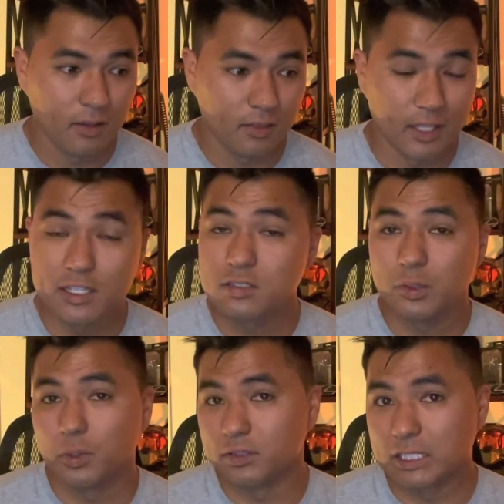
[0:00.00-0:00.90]
they still
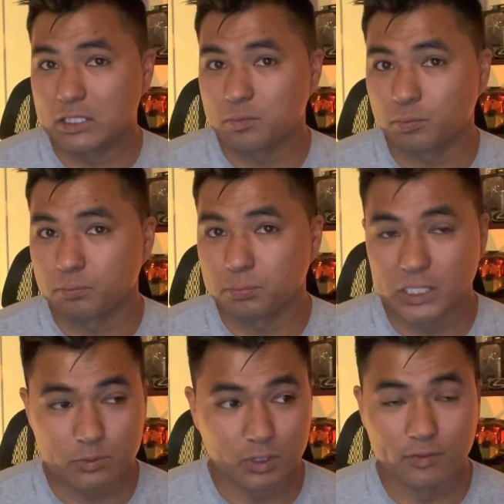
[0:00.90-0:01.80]
want this
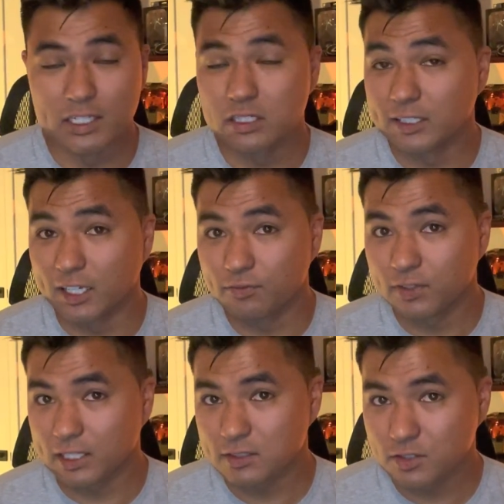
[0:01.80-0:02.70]
renovation to get
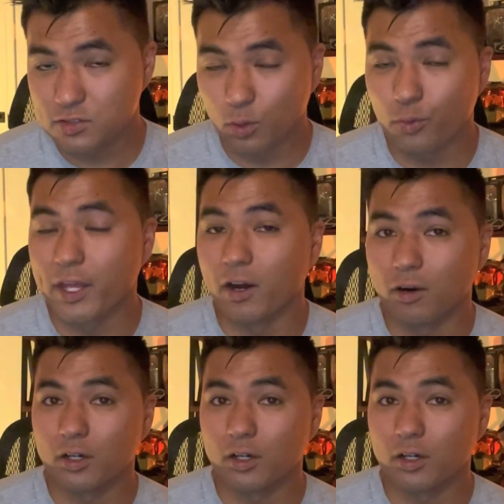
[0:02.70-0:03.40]
fixed. So they are